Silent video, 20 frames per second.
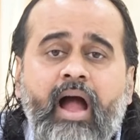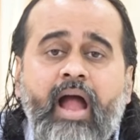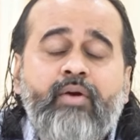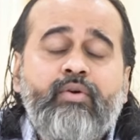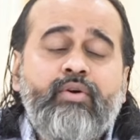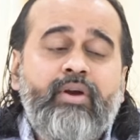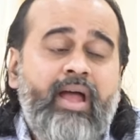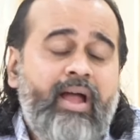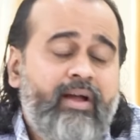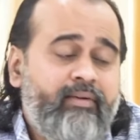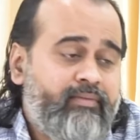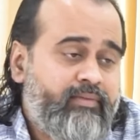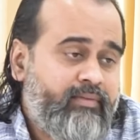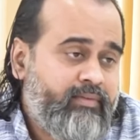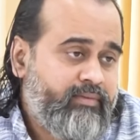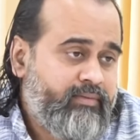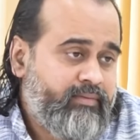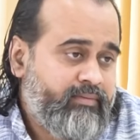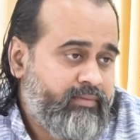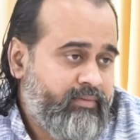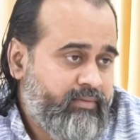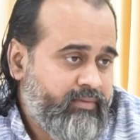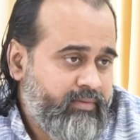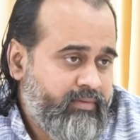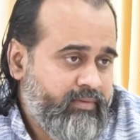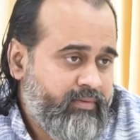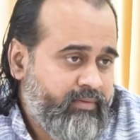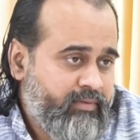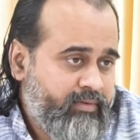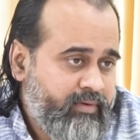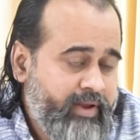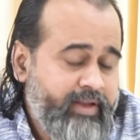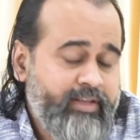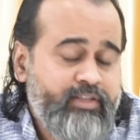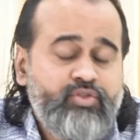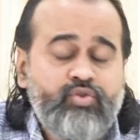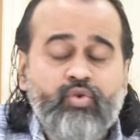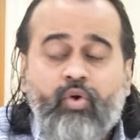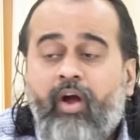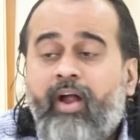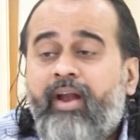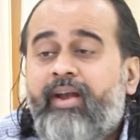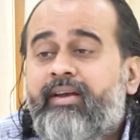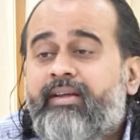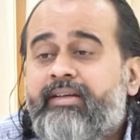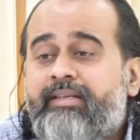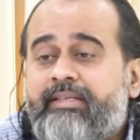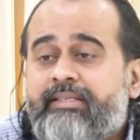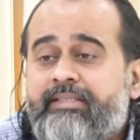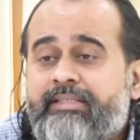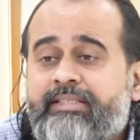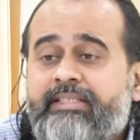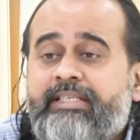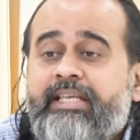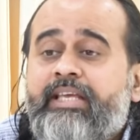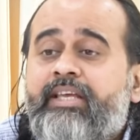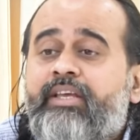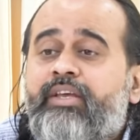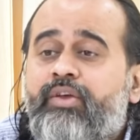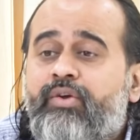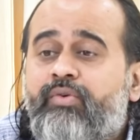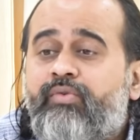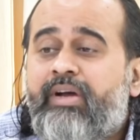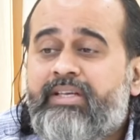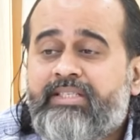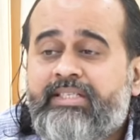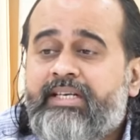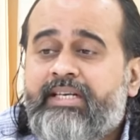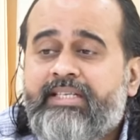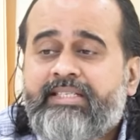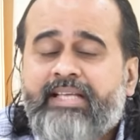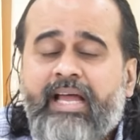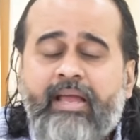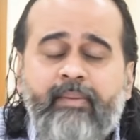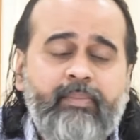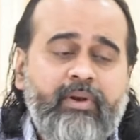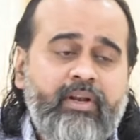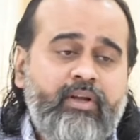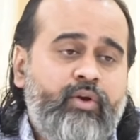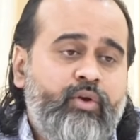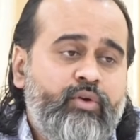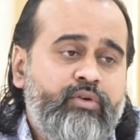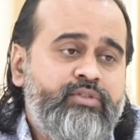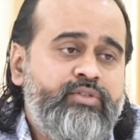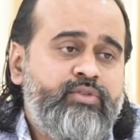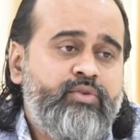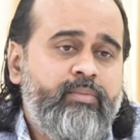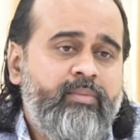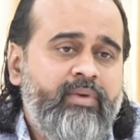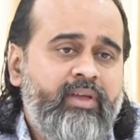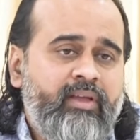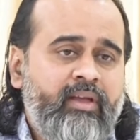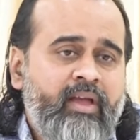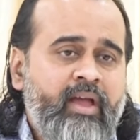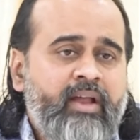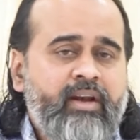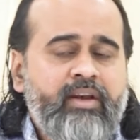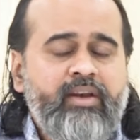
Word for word: I would have enjoyed seeing you as a disciple close to me.